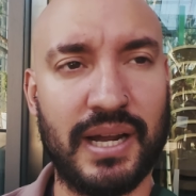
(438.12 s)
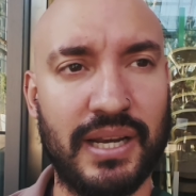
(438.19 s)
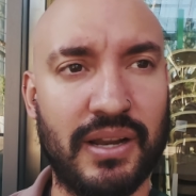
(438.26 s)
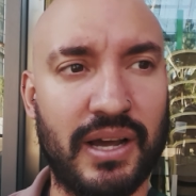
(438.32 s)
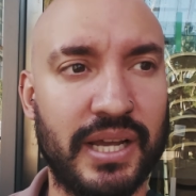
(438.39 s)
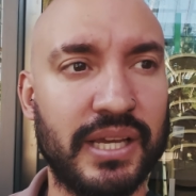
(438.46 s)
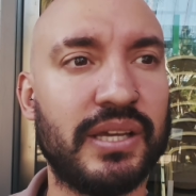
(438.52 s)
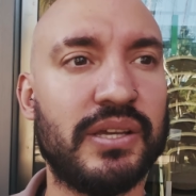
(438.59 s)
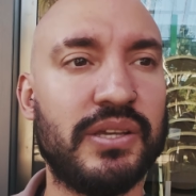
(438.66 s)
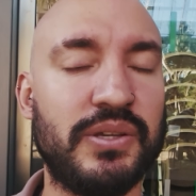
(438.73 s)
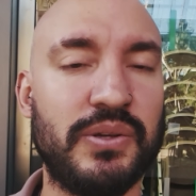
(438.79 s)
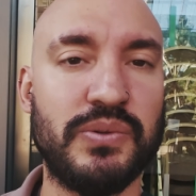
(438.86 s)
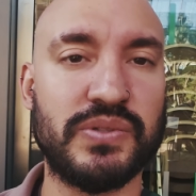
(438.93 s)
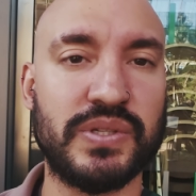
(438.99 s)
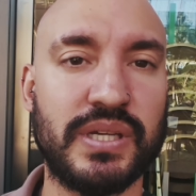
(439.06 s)
I like
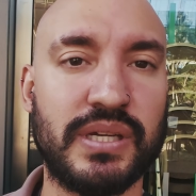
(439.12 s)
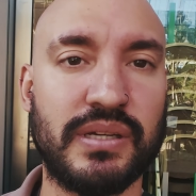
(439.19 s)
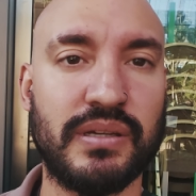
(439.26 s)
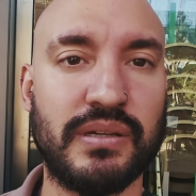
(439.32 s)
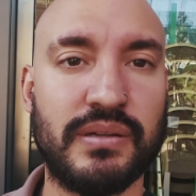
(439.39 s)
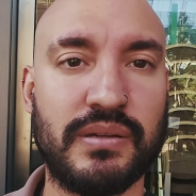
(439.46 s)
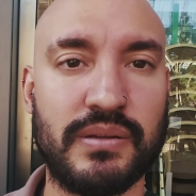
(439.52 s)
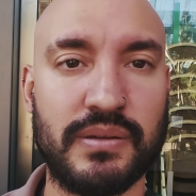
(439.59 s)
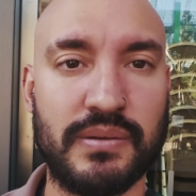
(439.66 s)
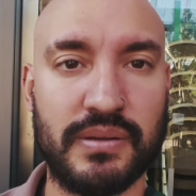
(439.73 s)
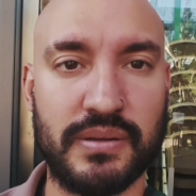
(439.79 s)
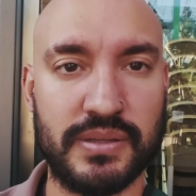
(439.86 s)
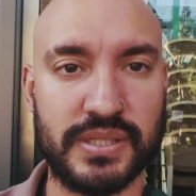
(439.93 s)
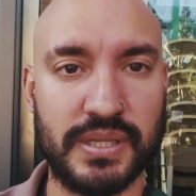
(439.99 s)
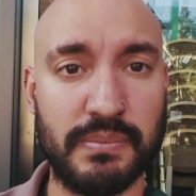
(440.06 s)
using
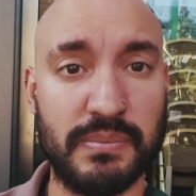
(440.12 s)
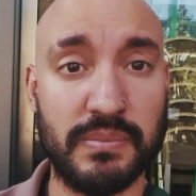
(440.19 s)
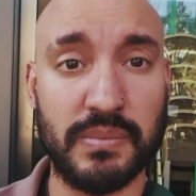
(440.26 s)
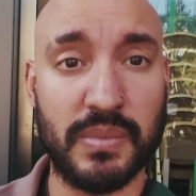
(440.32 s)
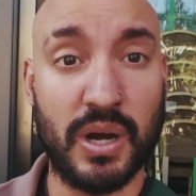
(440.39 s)
some